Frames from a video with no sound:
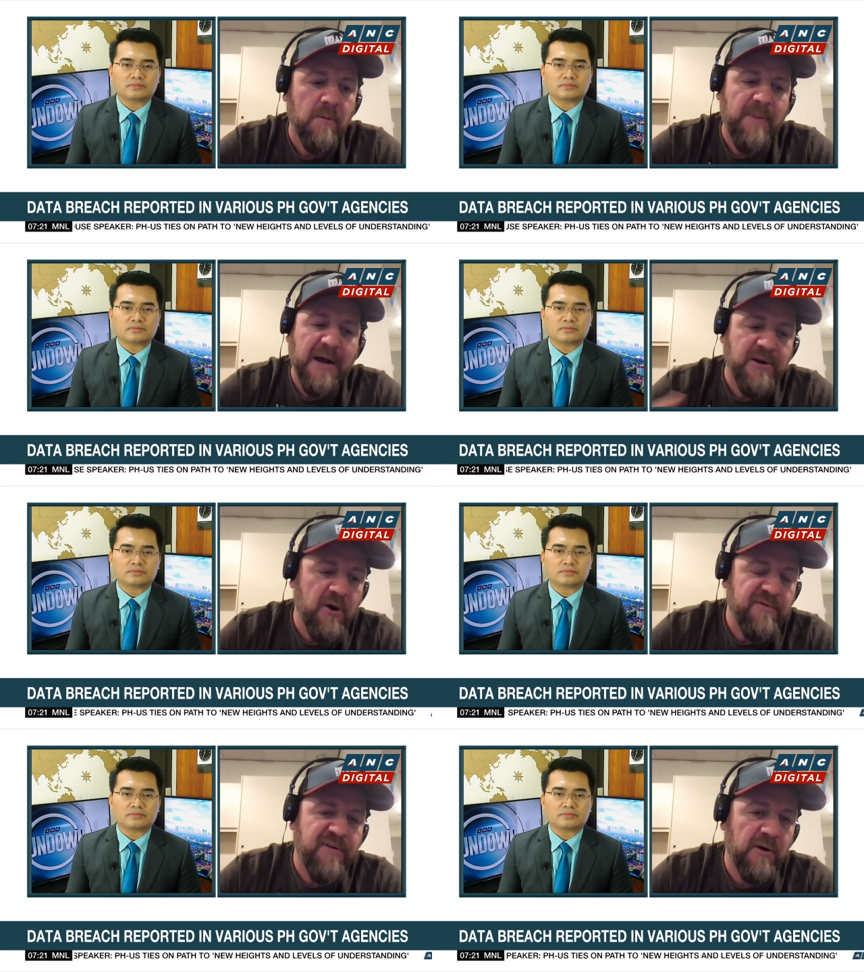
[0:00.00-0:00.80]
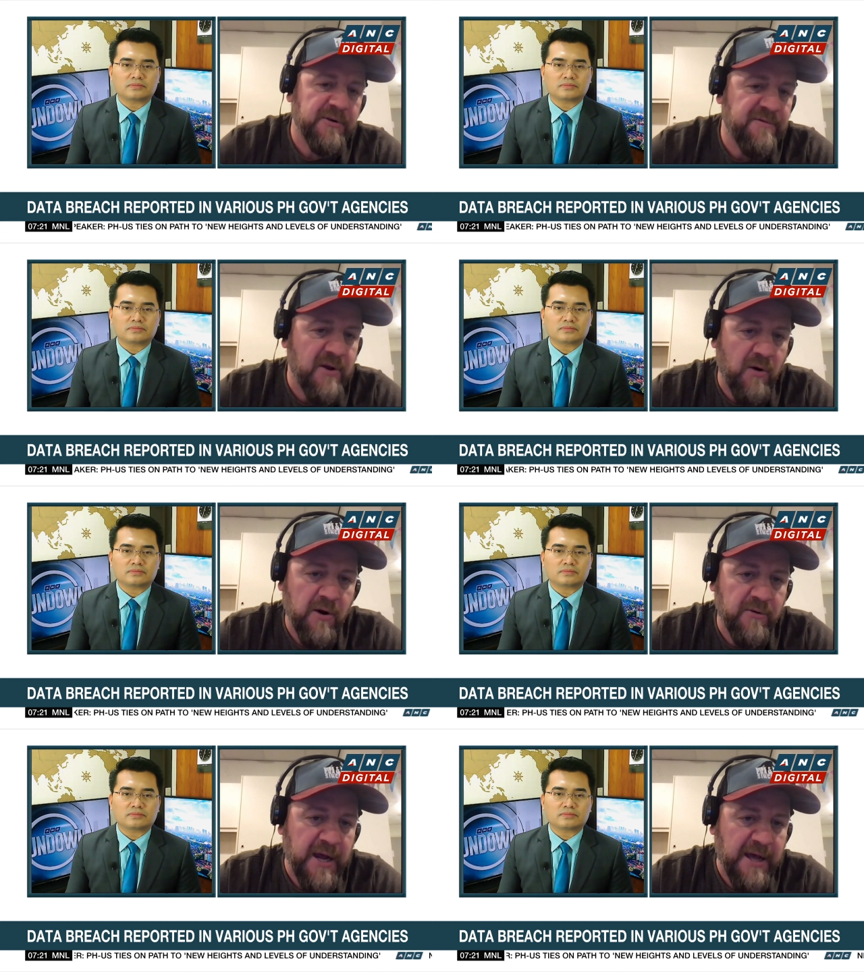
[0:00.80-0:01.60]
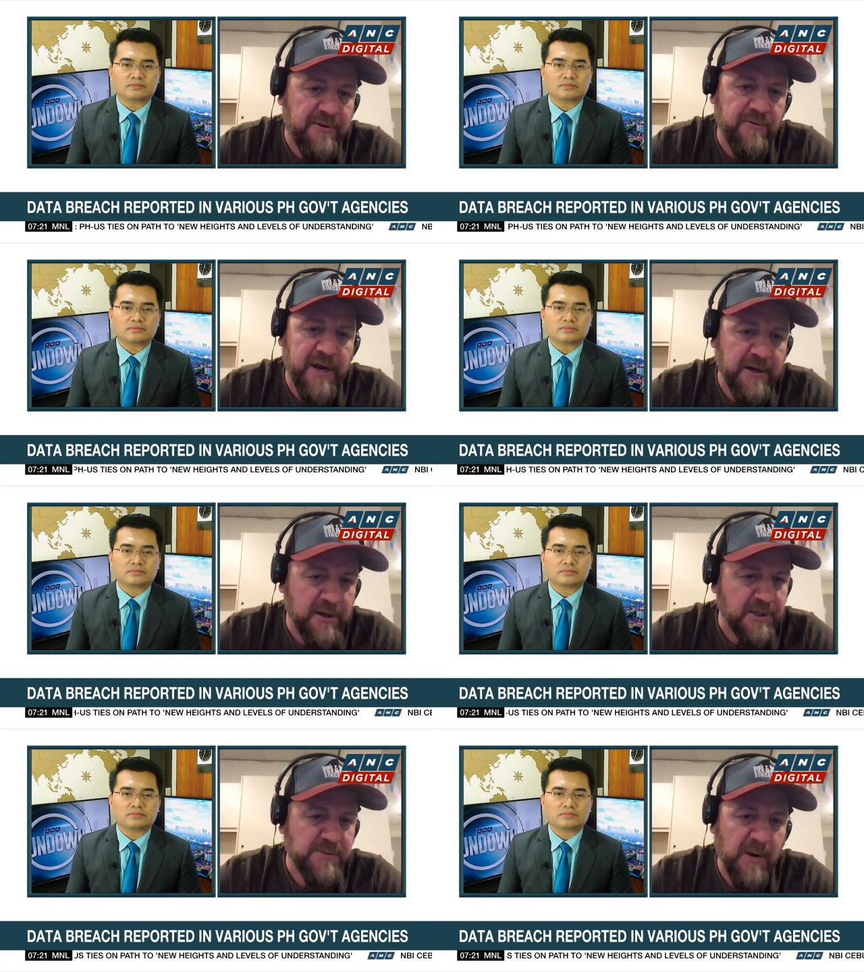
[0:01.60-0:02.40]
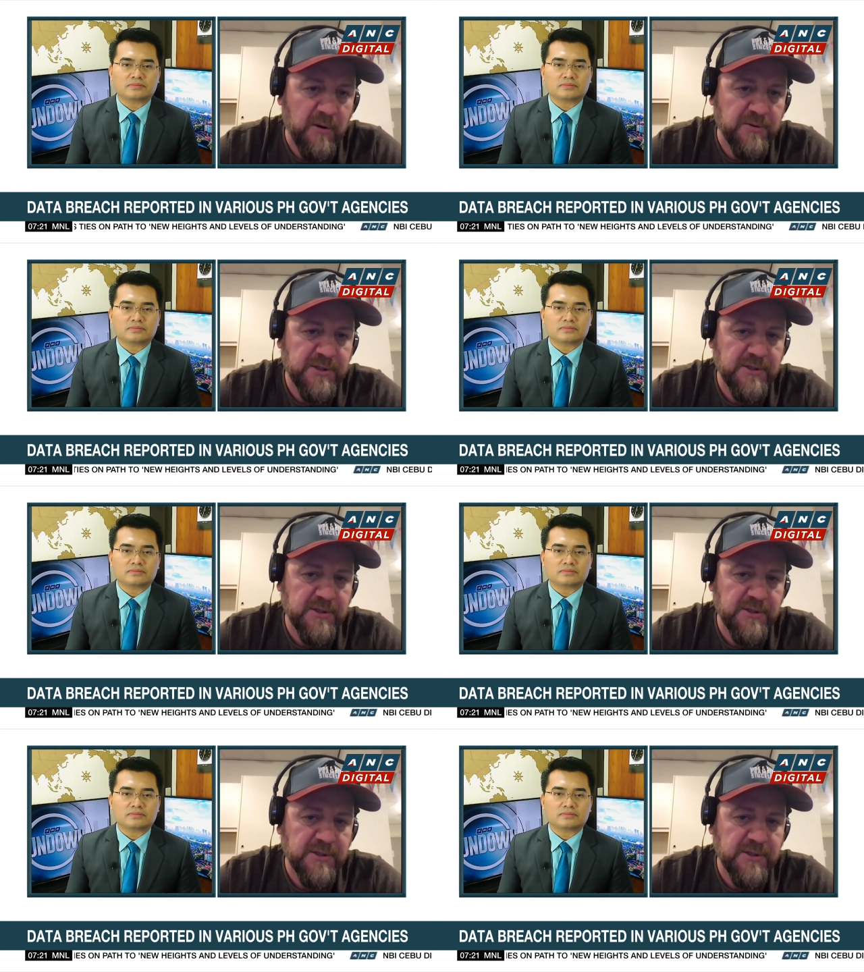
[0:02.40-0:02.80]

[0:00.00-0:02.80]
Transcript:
Speaker 1: by no fault of their own, had their data exposed.